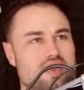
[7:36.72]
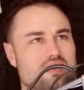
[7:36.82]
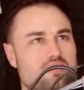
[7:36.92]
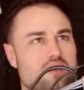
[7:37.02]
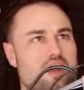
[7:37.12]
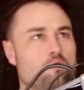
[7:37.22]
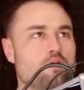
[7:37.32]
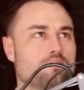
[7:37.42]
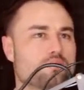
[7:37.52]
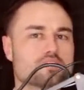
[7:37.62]
I don't know. I
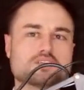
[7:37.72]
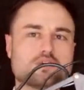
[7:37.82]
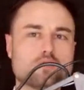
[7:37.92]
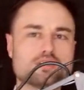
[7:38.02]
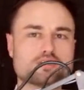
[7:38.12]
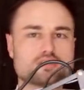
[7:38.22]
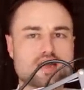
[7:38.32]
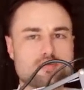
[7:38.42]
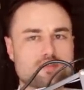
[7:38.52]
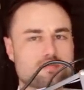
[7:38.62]
wouldn't personally waste your
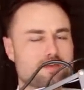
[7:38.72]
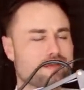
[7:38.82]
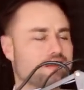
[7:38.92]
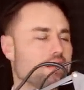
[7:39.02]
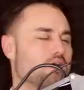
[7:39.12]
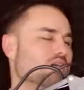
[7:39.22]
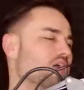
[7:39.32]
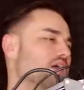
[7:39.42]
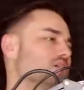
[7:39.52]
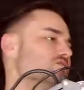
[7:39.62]
time with them. You can get like
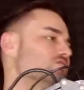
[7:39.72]
online